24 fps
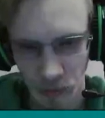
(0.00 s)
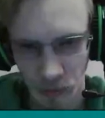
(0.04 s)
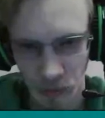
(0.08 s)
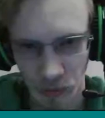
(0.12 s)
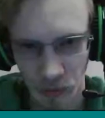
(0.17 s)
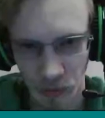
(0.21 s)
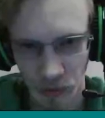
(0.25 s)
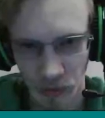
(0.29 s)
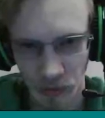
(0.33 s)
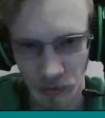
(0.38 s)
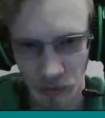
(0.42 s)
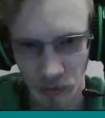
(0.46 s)

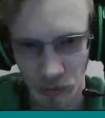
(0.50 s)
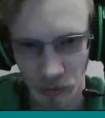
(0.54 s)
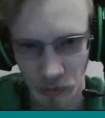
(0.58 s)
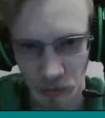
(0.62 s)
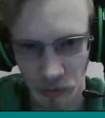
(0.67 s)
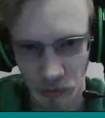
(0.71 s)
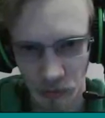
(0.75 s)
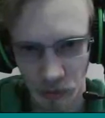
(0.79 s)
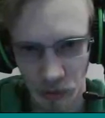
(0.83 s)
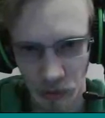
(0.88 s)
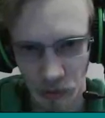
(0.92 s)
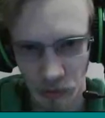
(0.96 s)
Like that's
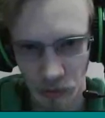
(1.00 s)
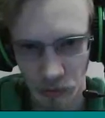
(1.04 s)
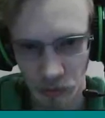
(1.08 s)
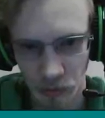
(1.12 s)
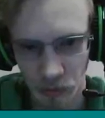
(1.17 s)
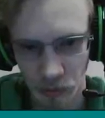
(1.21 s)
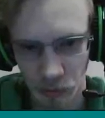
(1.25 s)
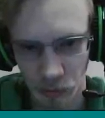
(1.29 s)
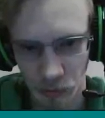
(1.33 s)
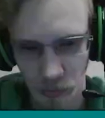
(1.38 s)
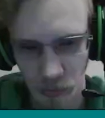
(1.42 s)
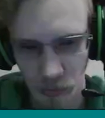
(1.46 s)
actually kind of
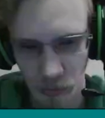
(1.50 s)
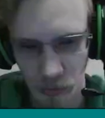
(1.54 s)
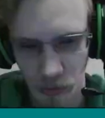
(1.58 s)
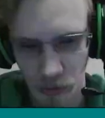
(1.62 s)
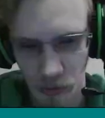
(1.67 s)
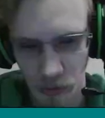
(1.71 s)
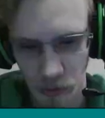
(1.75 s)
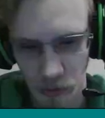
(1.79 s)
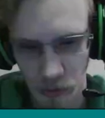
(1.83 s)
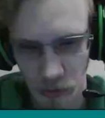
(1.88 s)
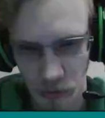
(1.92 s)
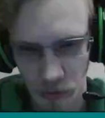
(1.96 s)
looking pretty
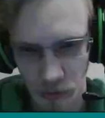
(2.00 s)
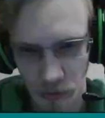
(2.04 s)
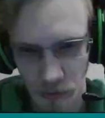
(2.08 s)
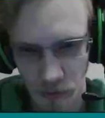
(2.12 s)
good.